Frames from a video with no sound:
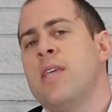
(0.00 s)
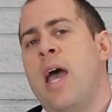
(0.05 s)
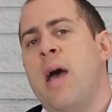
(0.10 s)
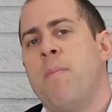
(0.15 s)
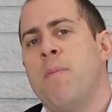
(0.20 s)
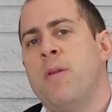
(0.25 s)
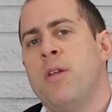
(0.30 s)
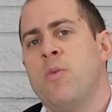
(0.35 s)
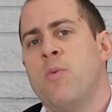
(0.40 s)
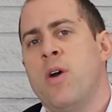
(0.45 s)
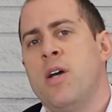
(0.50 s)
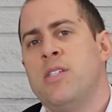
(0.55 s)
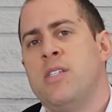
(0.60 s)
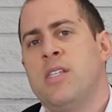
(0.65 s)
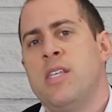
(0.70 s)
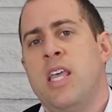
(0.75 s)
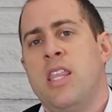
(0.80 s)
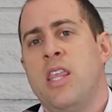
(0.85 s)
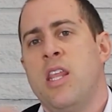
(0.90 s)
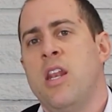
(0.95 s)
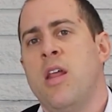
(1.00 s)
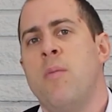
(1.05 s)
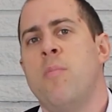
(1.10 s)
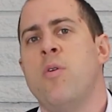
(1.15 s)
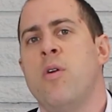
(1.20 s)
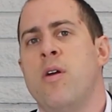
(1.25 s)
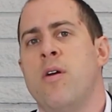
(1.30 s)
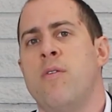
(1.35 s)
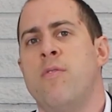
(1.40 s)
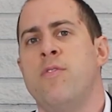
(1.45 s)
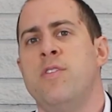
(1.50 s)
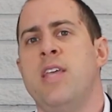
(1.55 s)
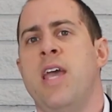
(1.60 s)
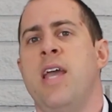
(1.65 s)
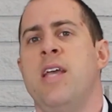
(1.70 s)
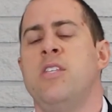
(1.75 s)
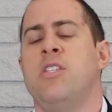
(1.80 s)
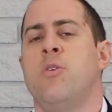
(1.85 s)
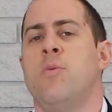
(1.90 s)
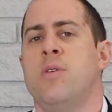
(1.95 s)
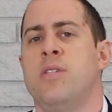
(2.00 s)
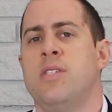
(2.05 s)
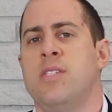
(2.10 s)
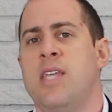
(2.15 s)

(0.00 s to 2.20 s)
happening is that the number of days it was